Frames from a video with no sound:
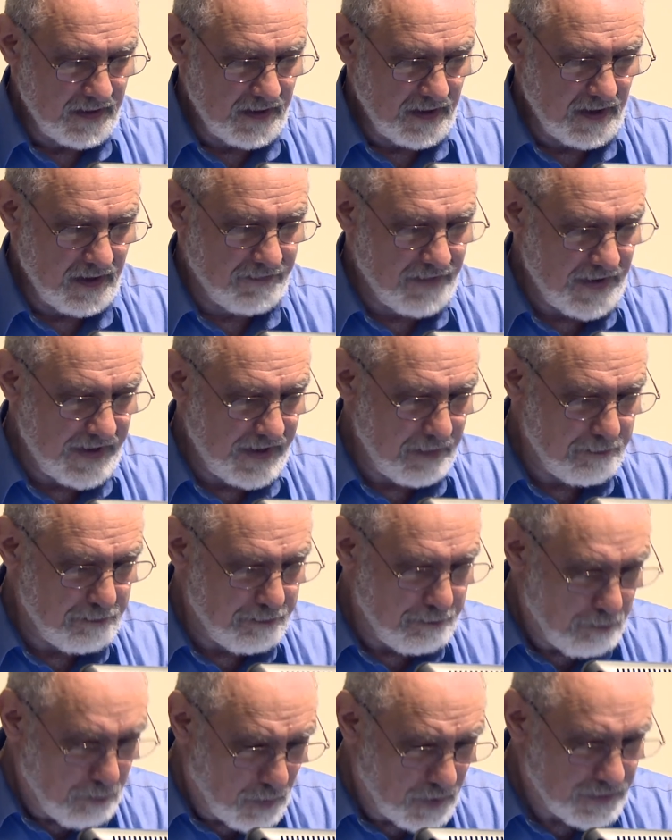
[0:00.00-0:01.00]
of a
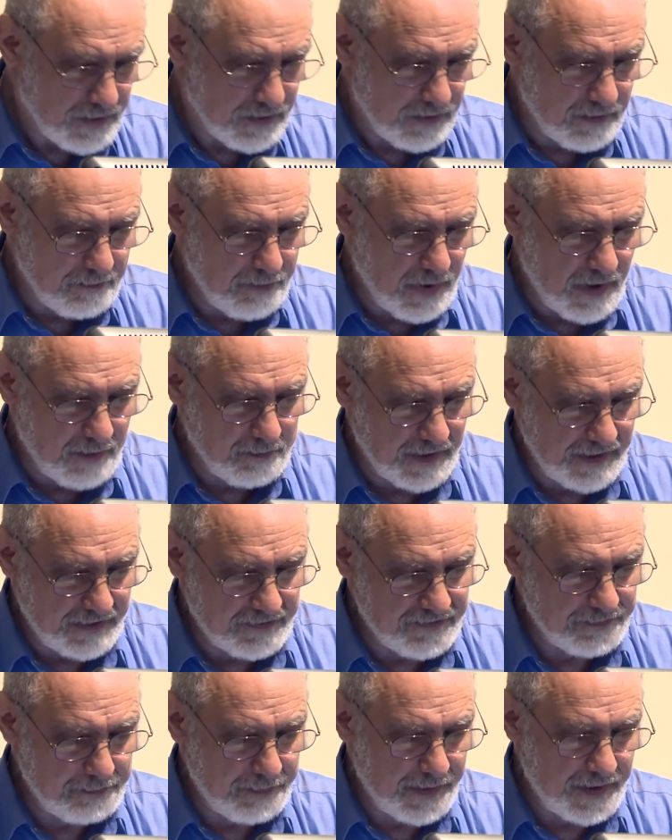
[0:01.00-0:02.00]
Muslim public
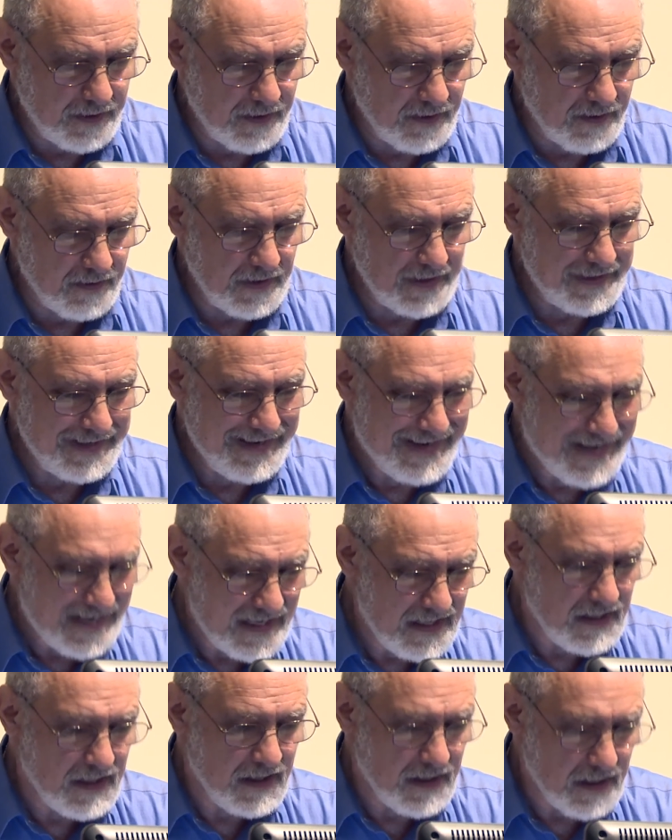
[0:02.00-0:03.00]
sphere,
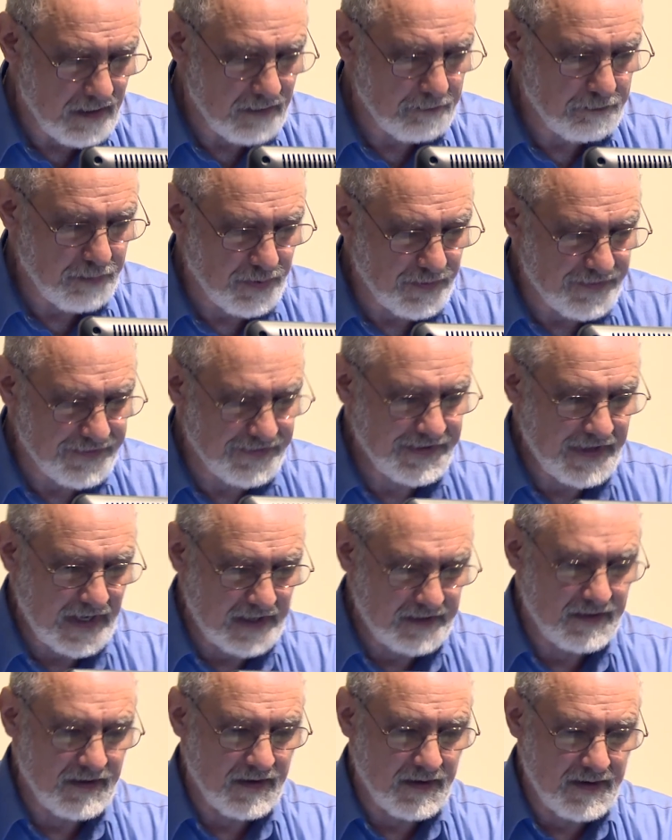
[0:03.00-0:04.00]

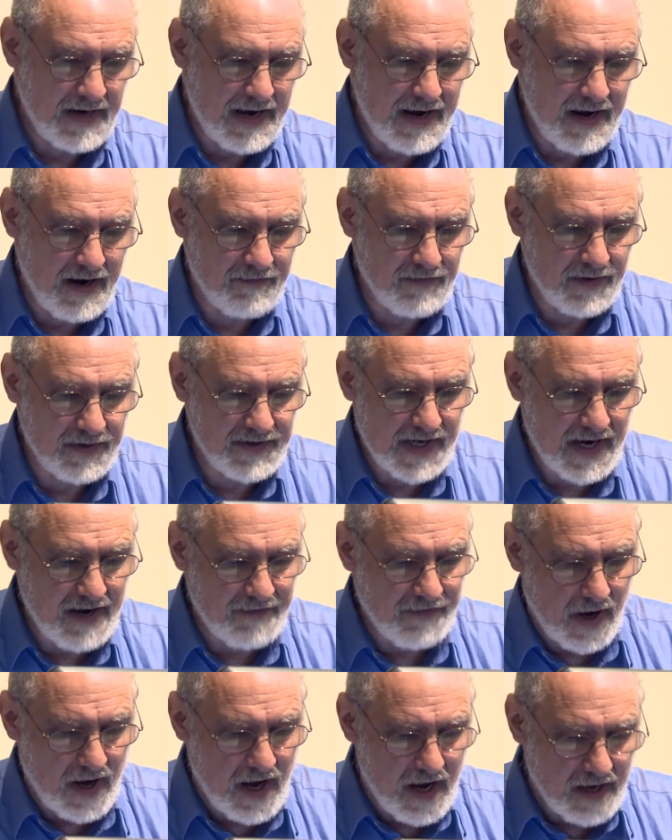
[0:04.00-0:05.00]
98% on average
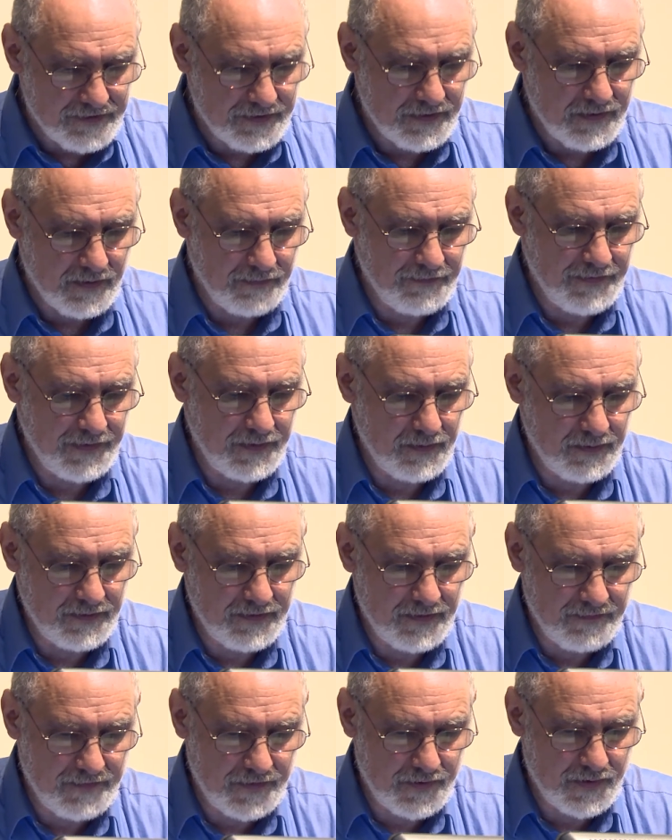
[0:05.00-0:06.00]
have hostile
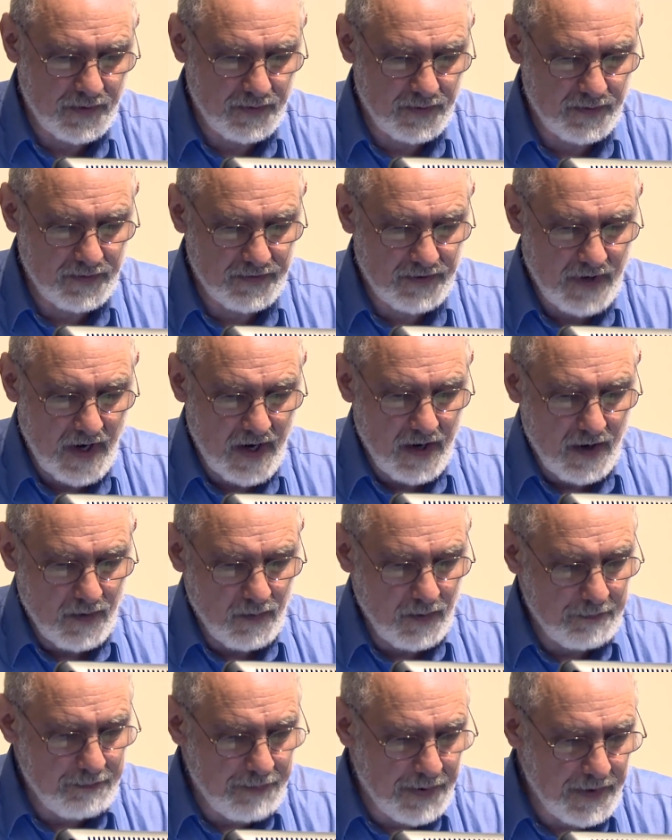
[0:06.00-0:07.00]
views of Jews.
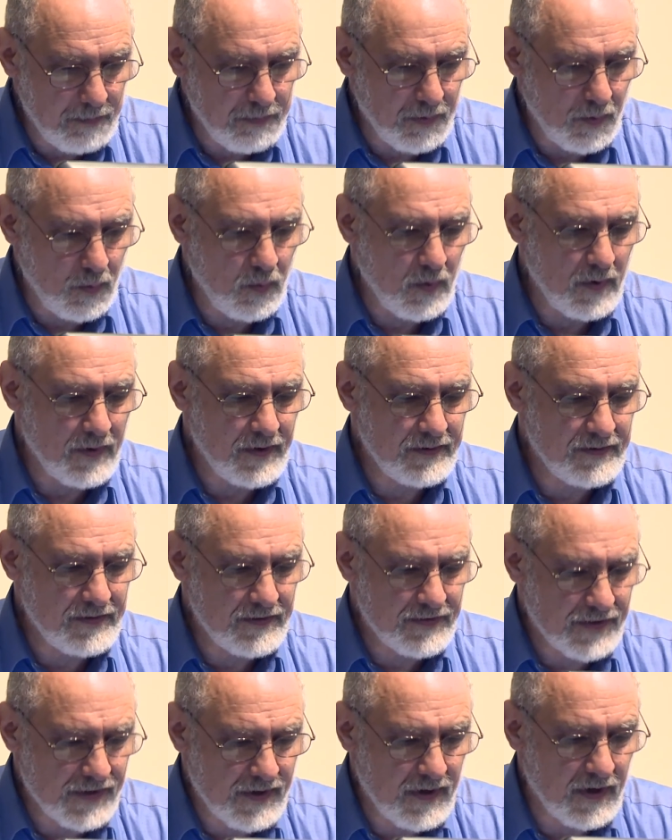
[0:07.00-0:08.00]
When people want to
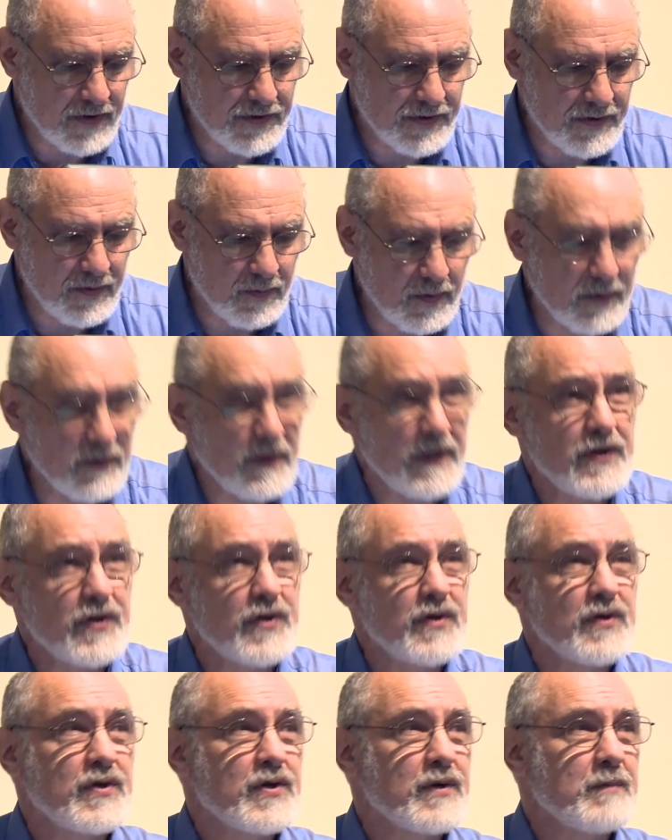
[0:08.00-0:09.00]
discuss the
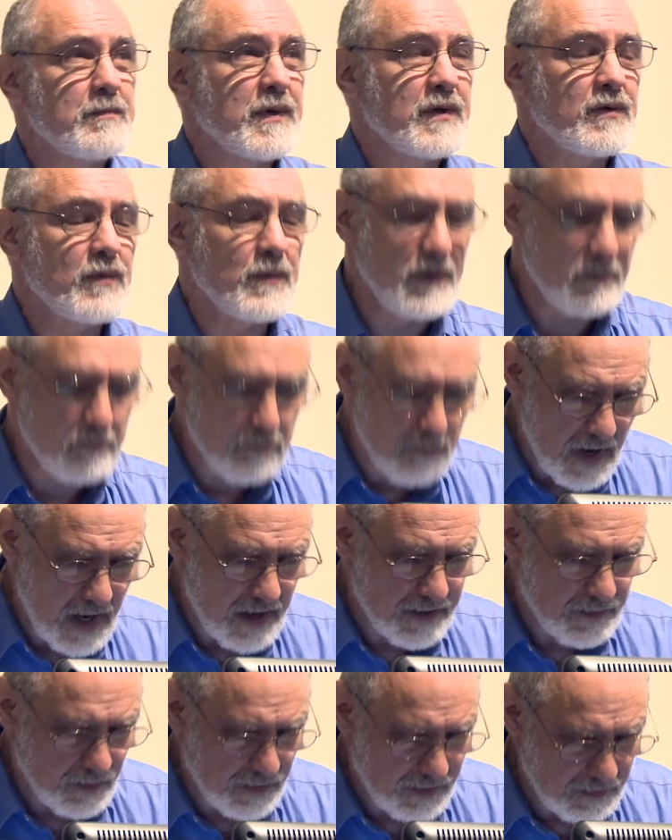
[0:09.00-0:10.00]
relationship between
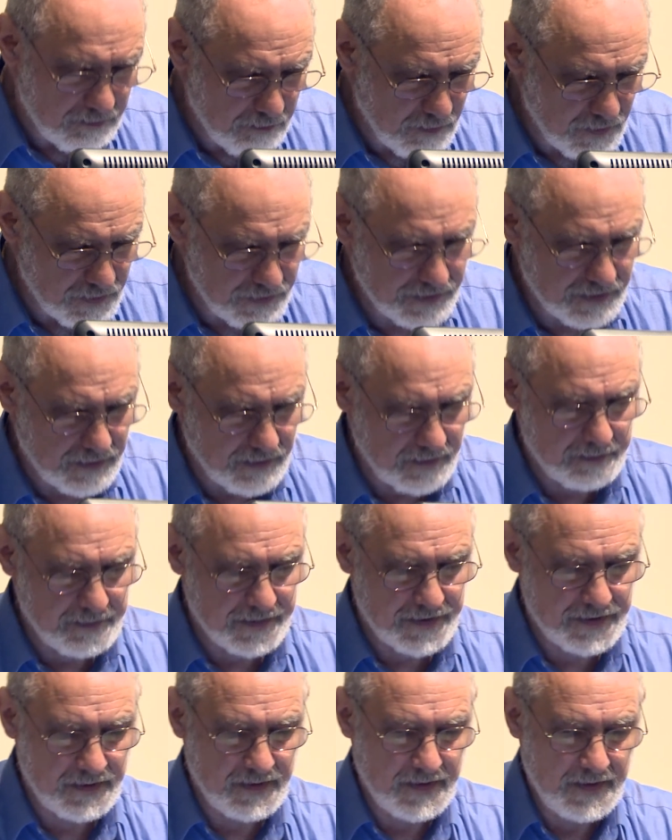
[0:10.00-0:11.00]
moderate
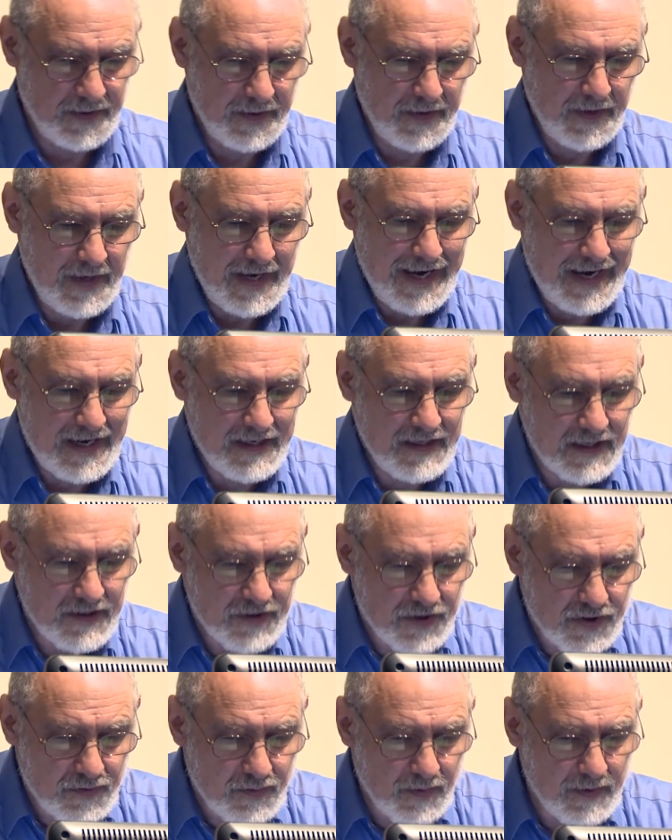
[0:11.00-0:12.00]
Muslims and
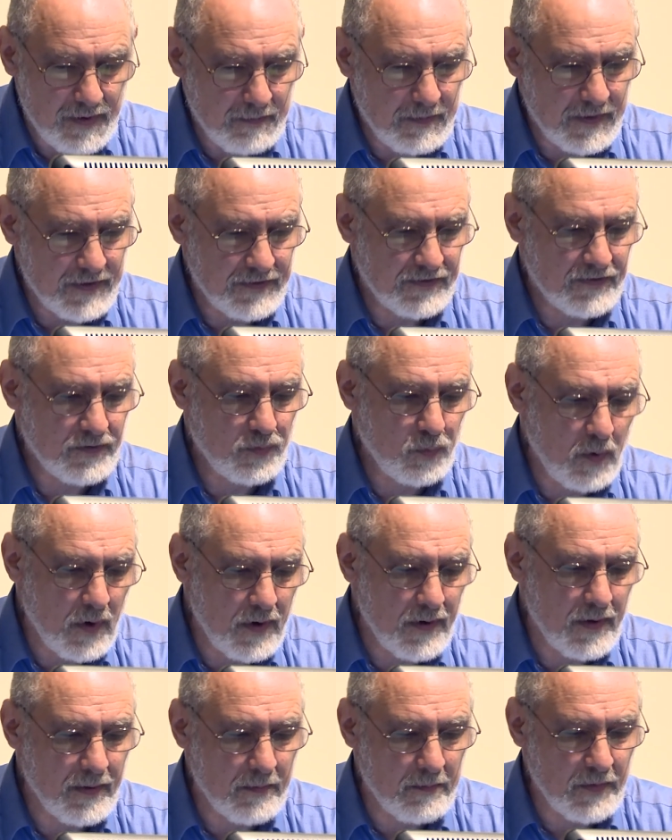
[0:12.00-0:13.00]
extremists,
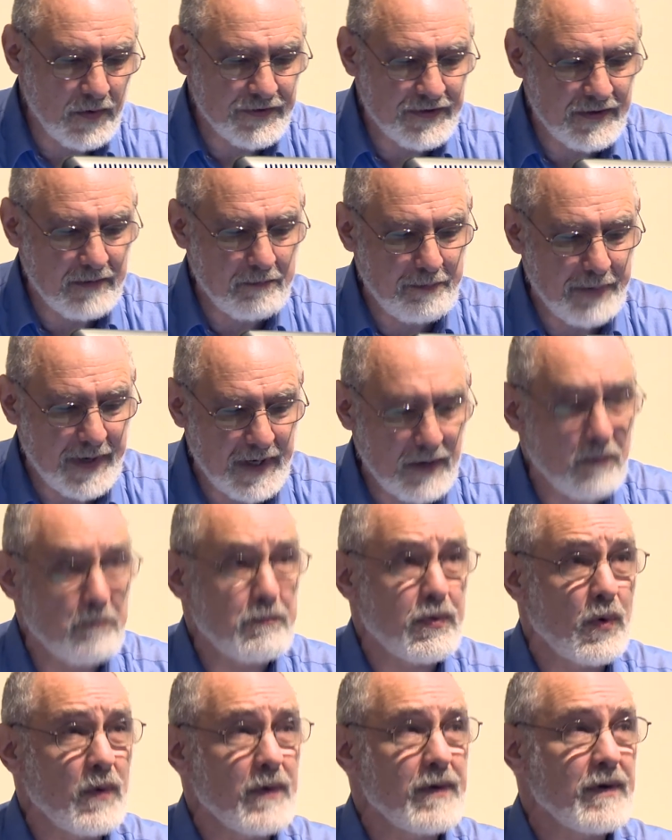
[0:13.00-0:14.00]
one of the most
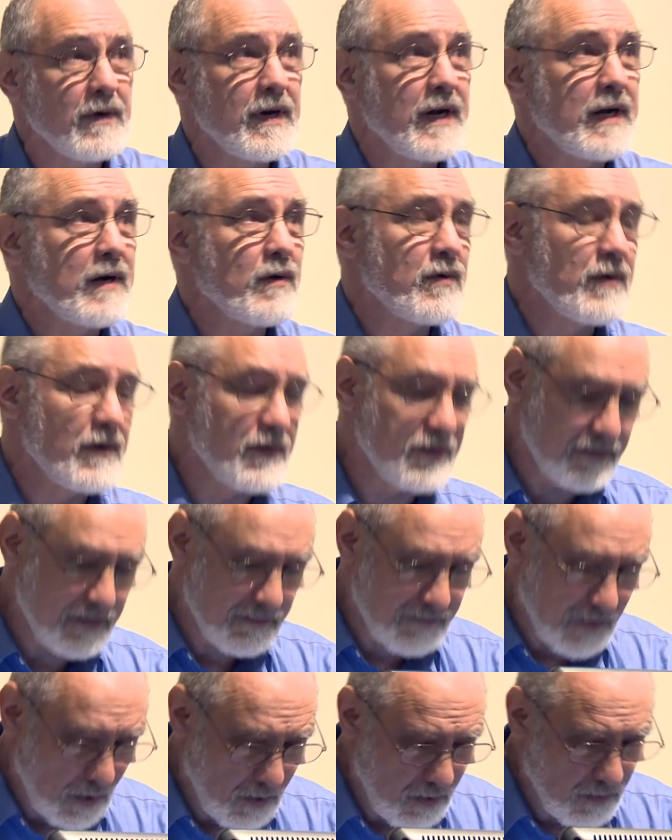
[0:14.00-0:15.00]
important areas
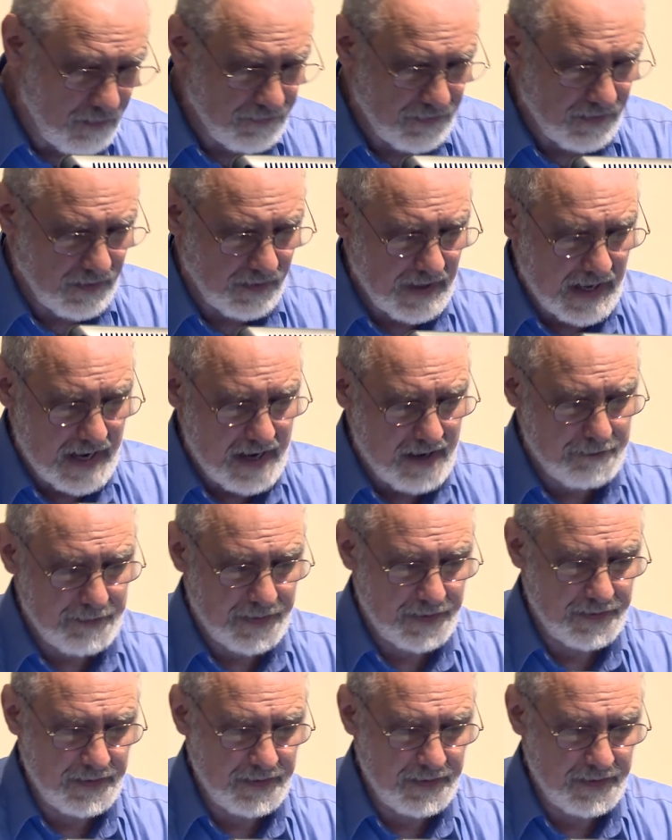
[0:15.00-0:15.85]
of overlap